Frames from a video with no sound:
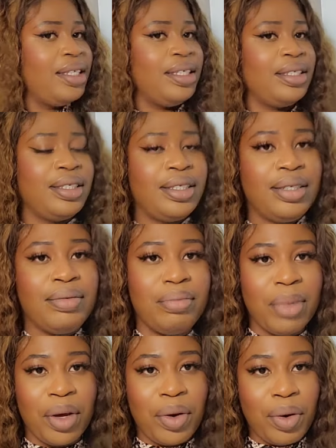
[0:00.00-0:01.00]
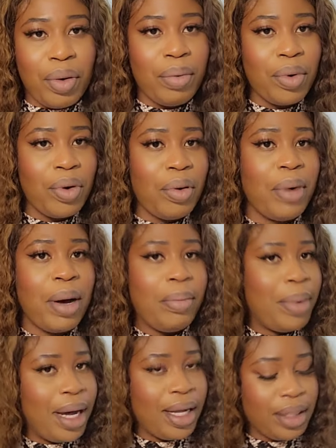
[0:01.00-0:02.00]
this makeup come
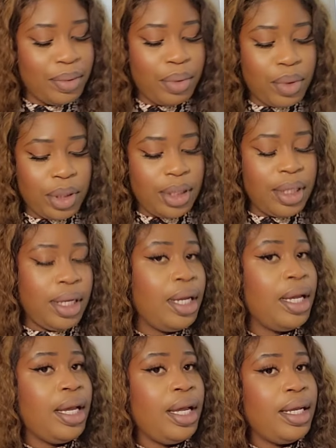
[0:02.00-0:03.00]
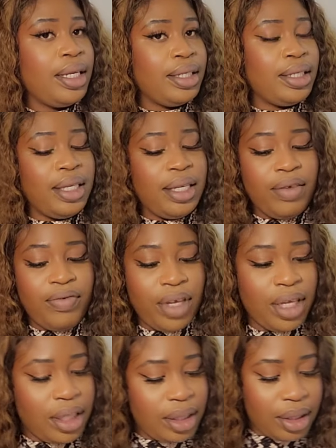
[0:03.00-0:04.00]
about, but it's
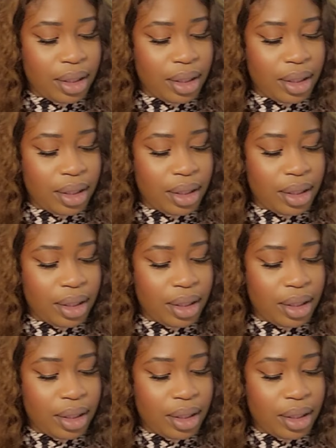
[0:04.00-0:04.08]
giving.